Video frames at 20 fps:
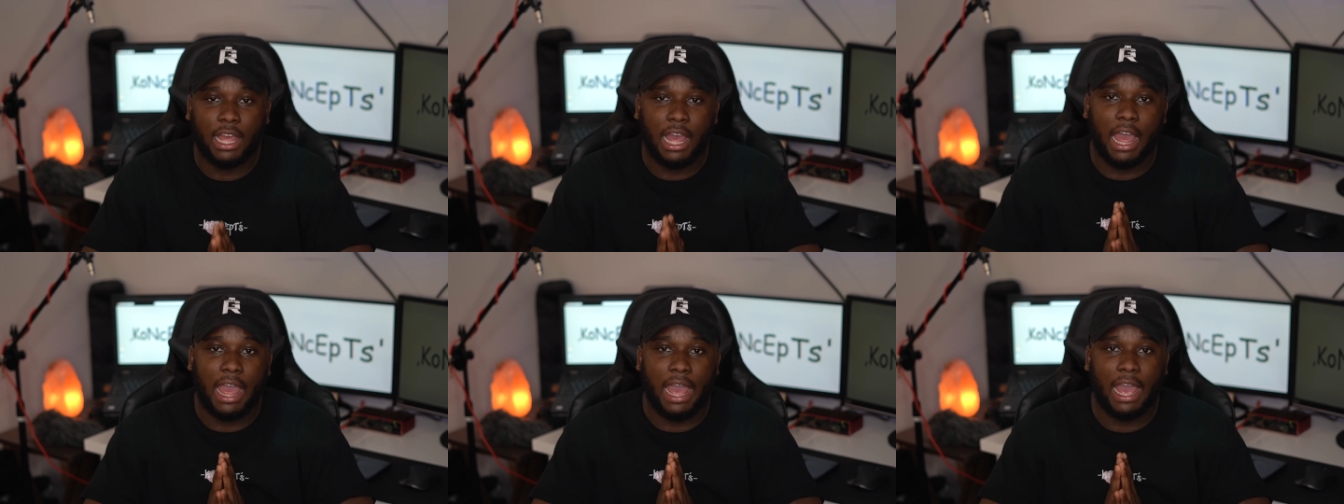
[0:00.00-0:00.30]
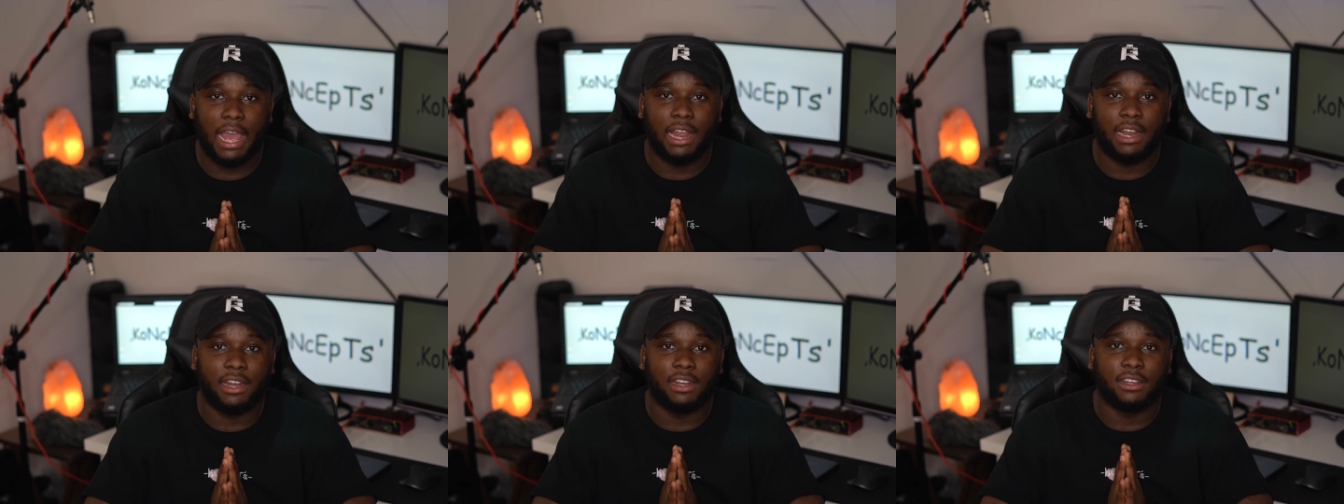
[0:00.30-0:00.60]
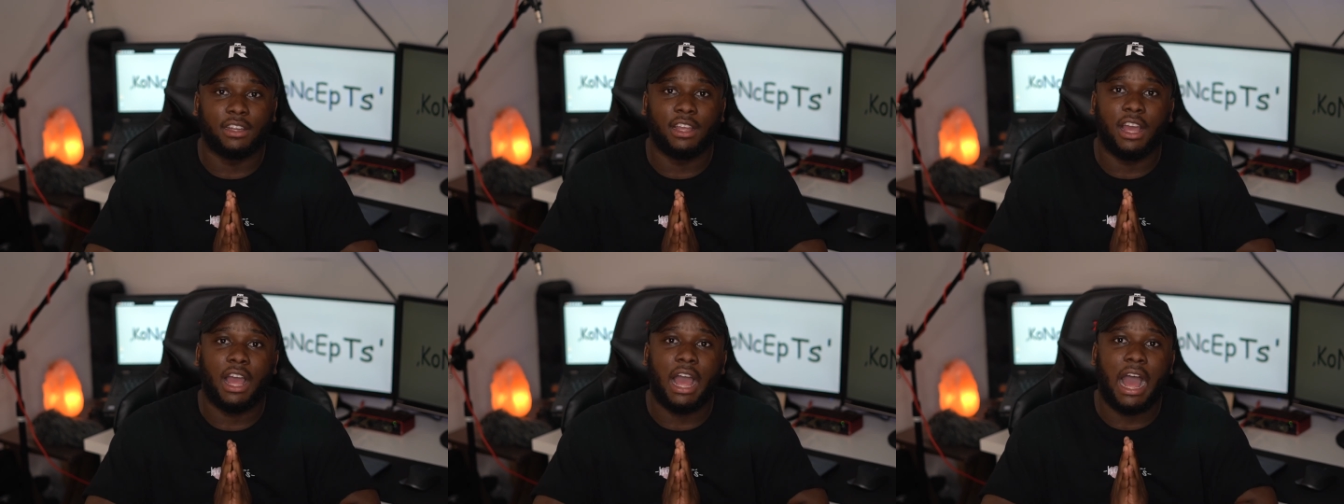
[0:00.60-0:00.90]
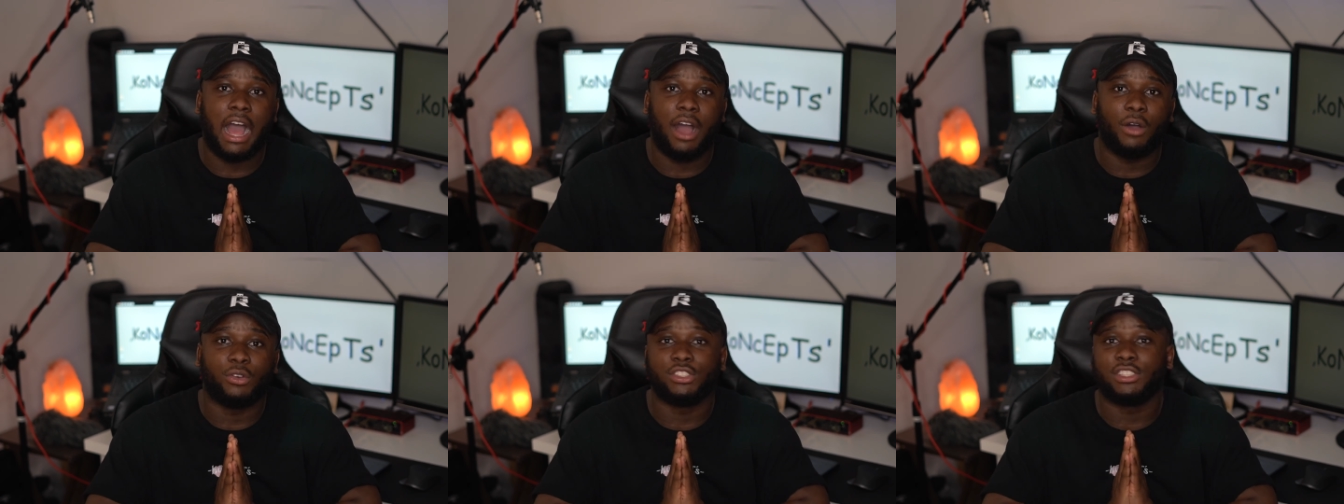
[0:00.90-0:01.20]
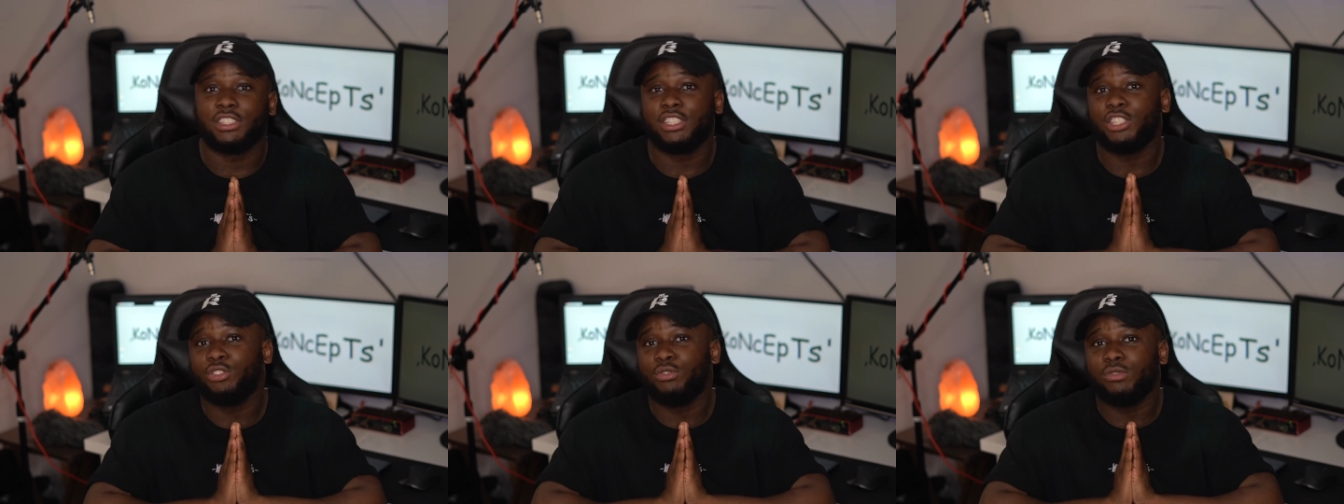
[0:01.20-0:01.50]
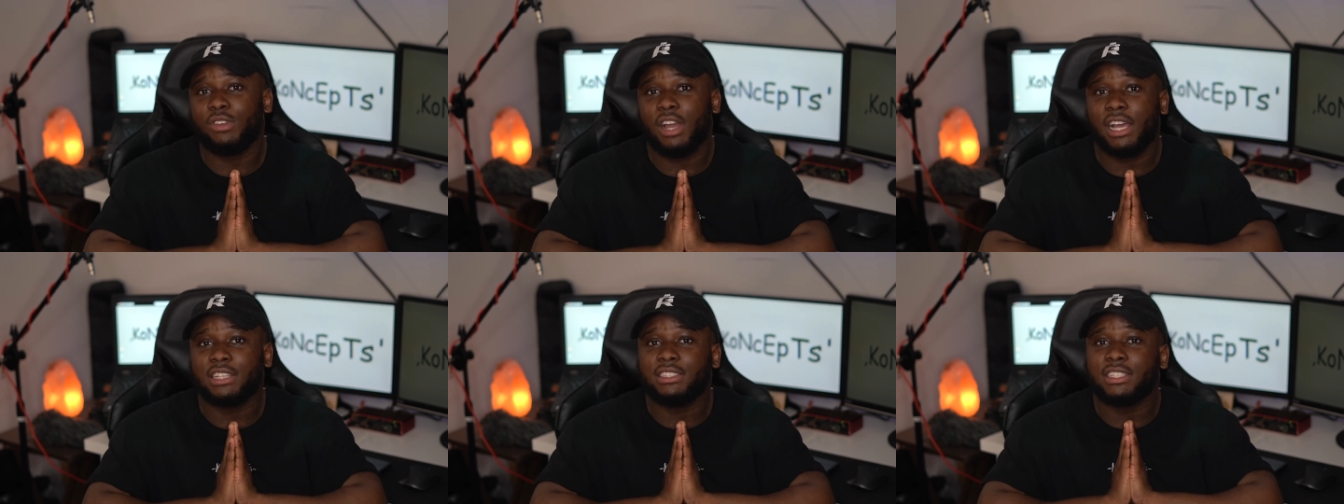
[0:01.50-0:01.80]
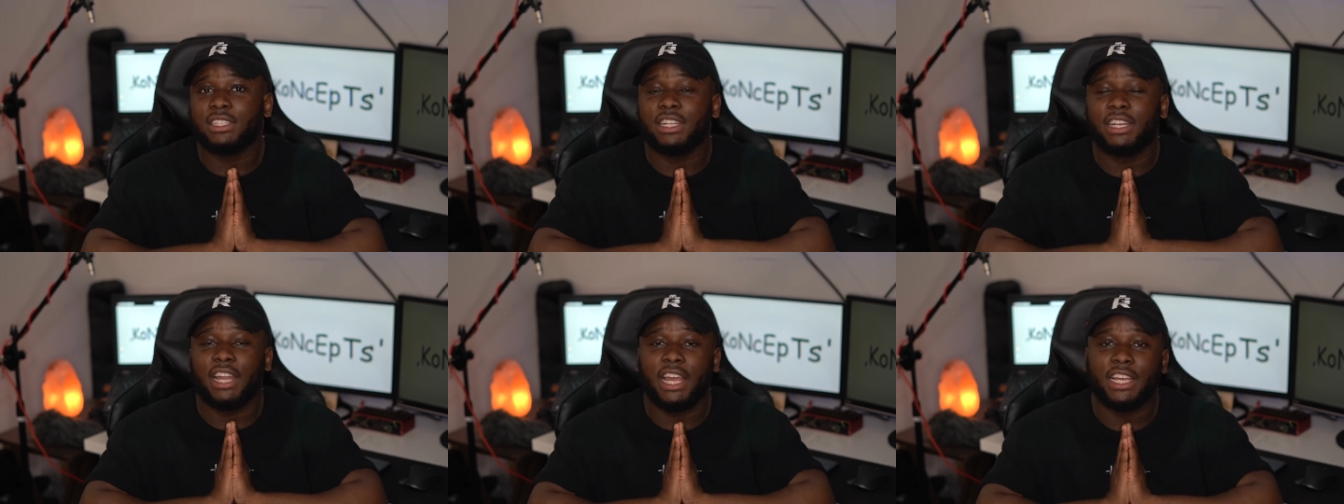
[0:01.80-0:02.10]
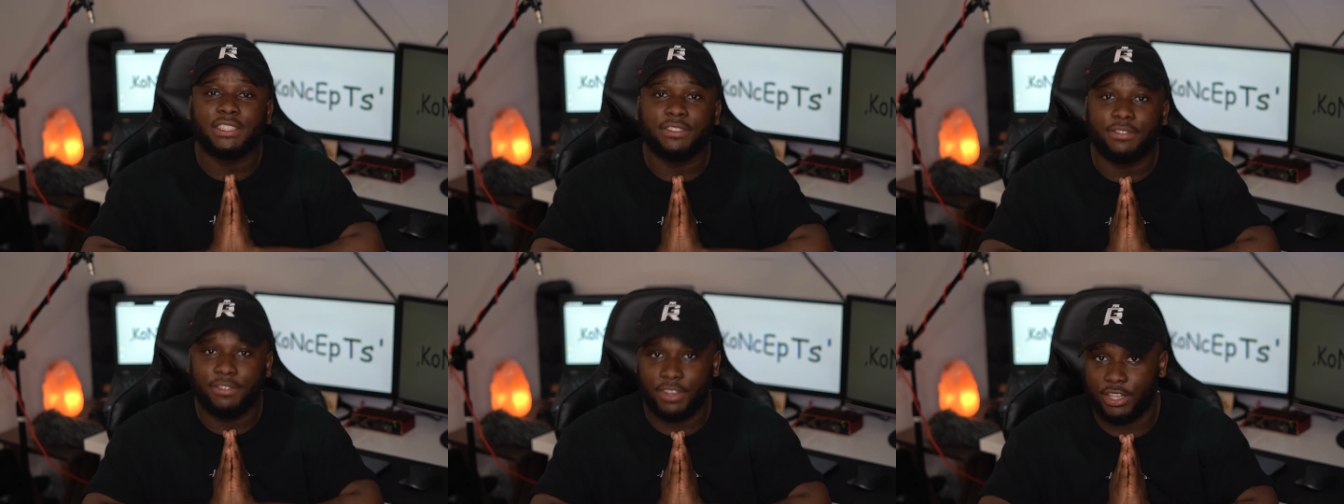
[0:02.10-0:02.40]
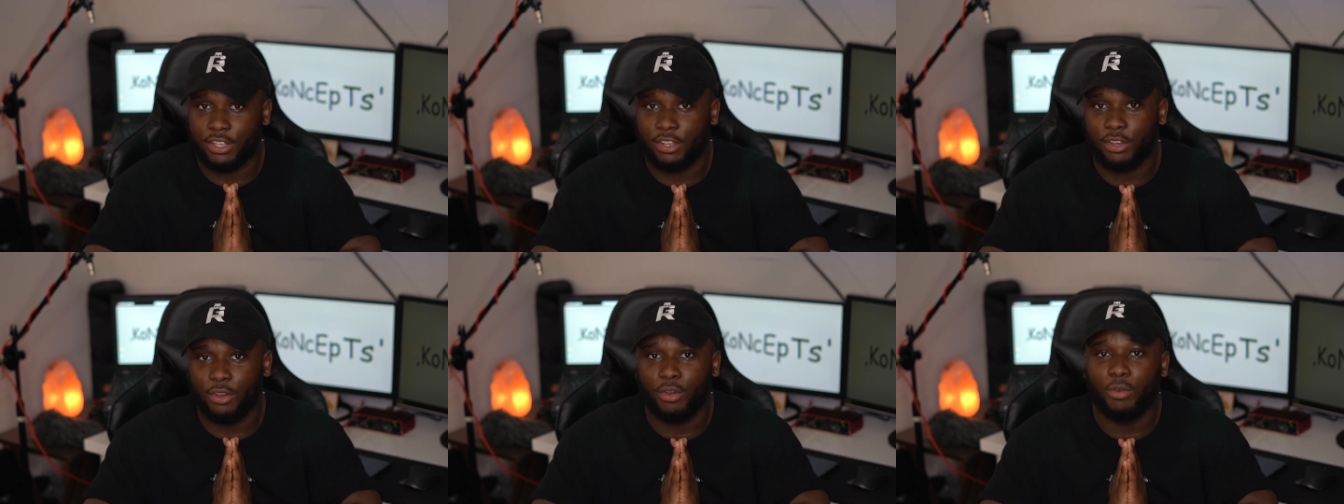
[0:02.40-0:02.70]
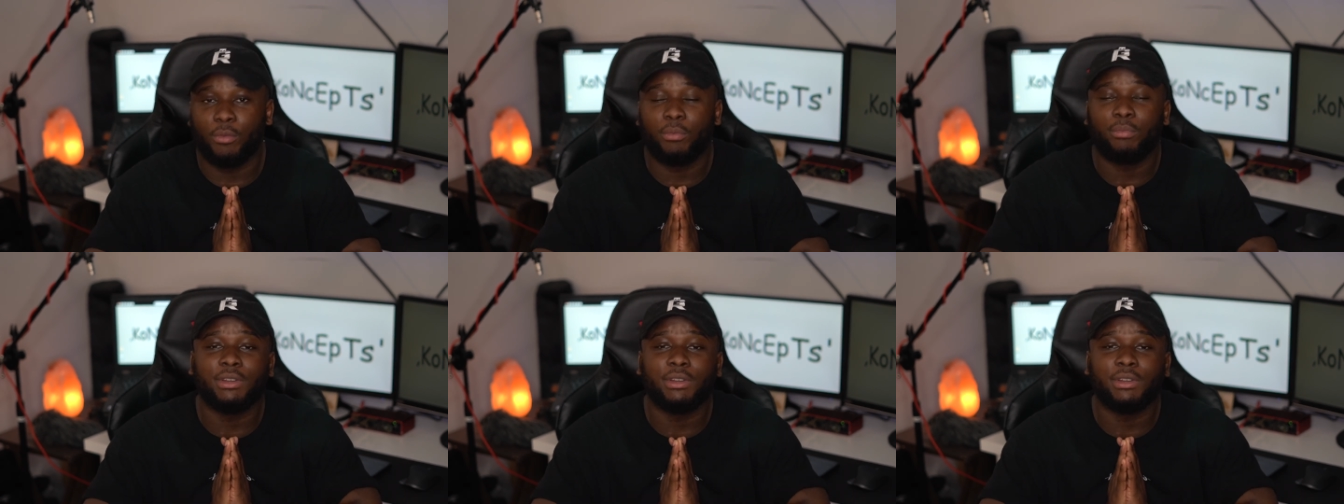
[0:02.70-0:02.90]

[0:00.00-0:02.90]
And I'll see you guys in the next video.